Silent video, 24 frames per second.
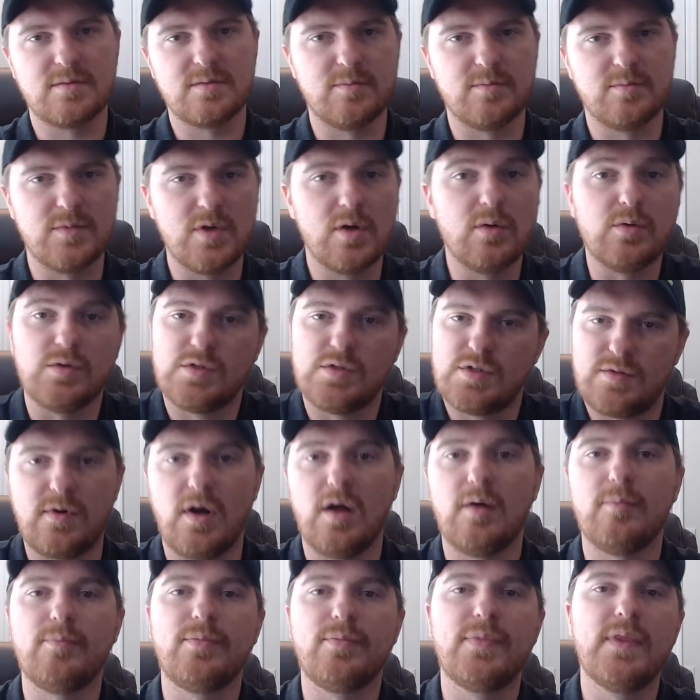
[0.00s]
notes
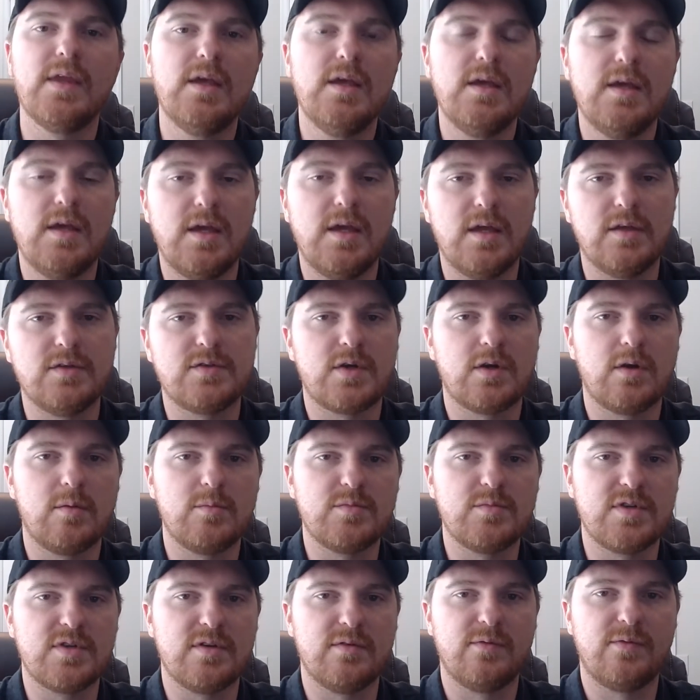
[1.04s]
from in
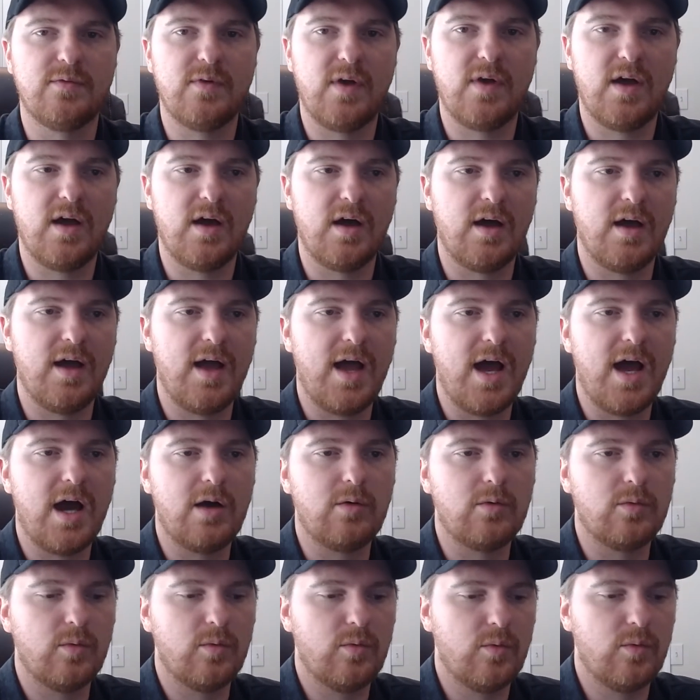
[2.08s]
terms of
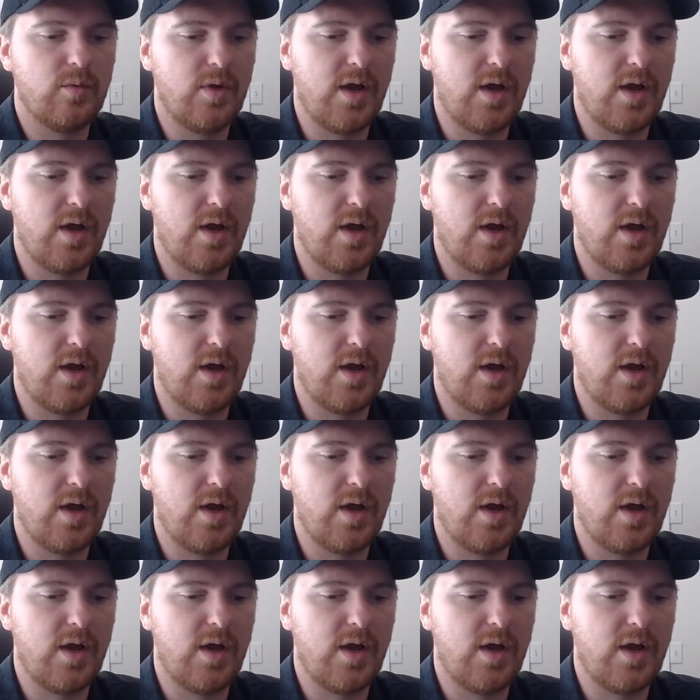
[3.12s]
how